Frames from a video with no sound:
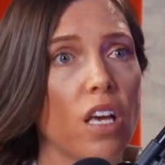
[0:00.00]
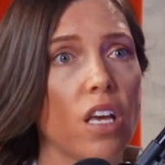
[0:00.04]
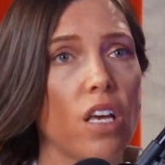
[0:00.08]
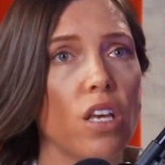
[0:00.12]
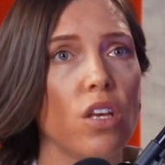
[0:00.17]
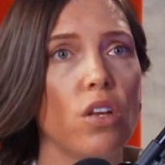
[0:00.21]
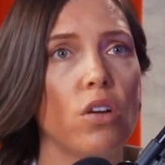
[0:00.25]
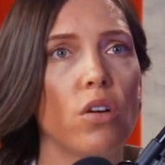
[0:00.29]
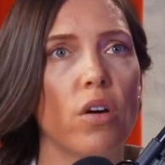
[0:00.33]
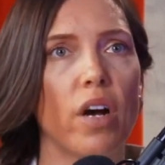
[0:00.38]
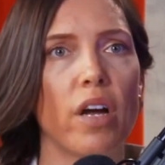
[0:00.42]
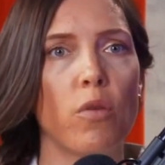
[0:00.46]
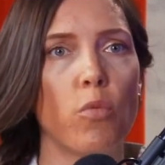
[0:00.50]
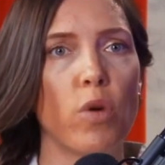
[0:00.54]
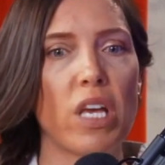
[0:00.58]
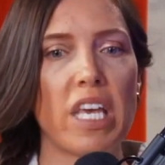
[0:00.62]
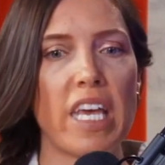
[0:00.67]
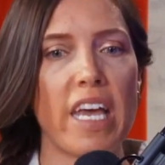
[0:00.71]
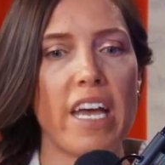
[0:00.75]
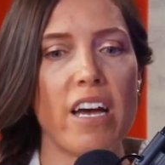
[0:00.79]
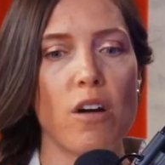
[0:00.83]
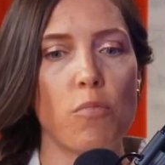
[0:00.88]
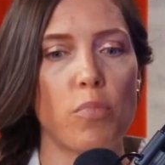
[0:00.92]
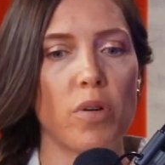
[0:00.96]
and we
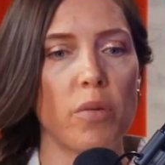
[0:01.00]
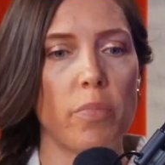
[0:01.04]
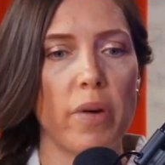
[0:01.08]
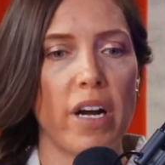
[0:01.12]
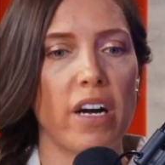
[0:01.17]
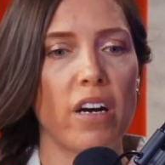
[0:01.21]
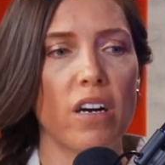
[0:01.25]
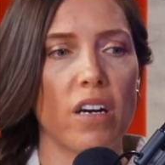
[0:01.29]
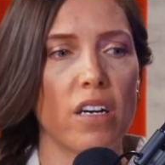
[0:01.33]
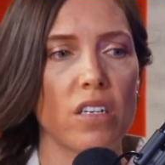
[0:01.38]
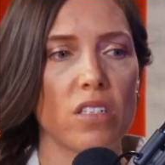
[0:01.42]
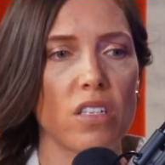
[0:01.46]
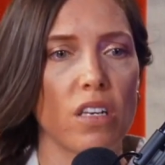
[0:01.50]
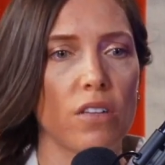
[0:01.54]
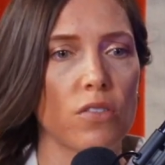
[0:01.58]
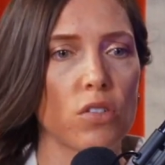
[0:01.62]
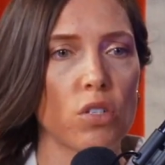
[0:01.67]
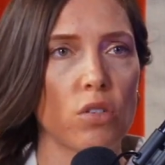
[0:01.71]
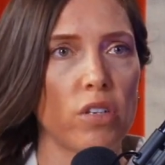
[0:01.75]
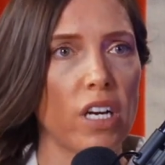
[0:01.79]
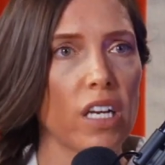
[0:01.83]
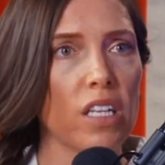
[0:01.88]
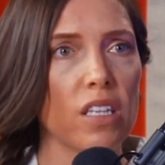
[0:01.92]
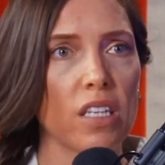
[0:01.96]
can't prepare ourselves
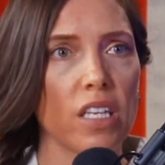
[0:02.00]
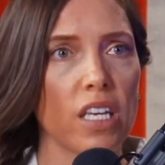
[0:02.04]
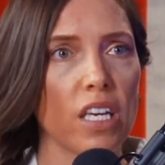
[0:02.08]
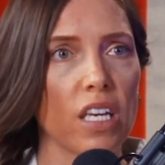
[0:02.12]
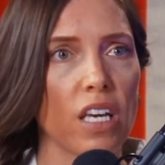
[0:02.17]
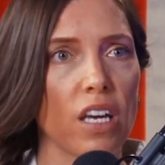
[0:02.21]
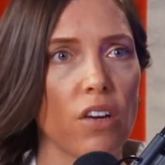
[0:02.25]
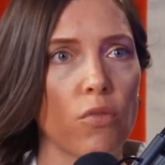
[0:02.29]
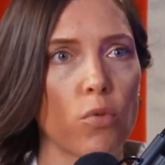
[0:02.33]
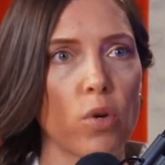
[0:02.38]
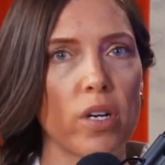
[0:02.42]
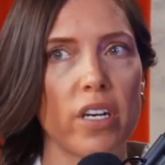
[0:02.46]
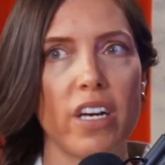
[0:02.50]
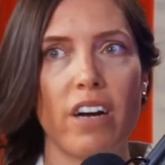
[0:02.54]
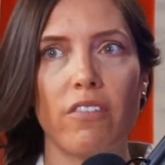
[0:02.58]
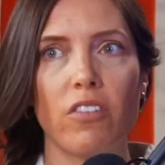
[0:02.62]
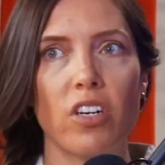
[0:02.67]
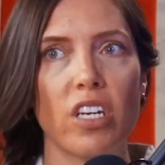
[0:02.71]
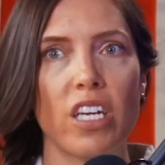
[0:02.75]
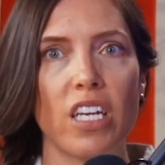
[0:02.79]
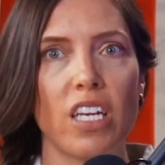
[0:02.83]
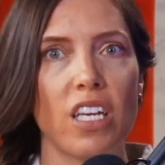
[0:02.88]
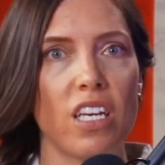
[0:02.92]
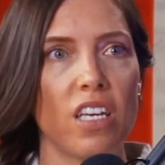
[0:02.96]
correctly if we're never
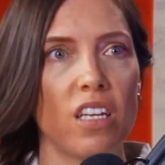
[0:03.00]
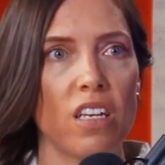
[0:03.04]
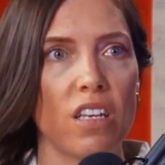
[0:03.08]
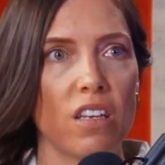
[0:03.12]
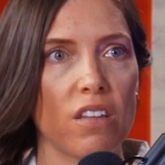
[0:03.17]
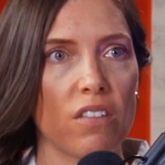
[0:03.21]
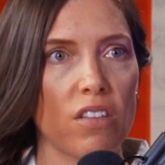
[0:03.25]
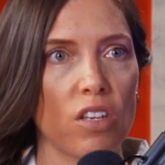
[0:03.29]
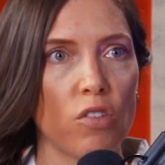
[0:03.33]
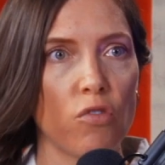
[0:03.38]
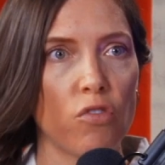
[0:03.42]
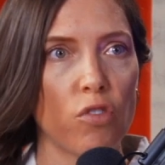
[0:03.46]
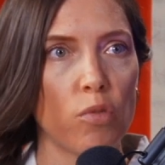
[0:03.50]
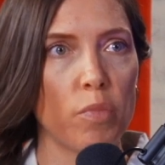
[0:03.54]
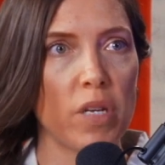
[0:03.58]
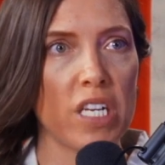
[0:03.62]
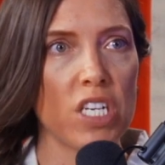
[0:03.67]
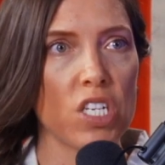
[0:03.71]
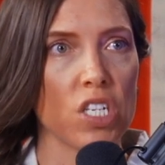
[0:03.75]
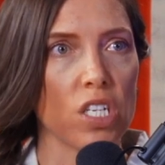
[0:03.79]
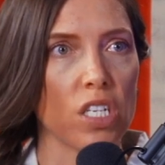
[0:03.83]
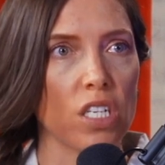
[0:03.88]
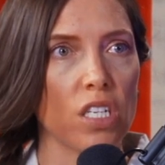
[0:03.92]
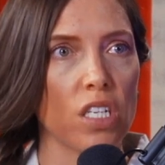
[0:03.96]
getting any of the
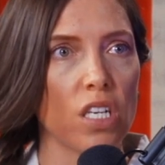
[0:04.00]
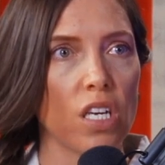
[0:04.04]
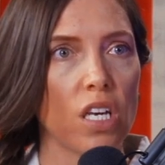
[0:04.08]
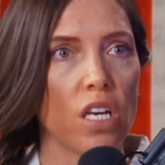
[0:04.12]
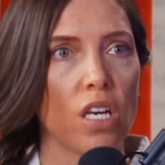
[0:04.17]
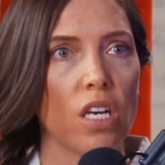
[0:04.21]
information.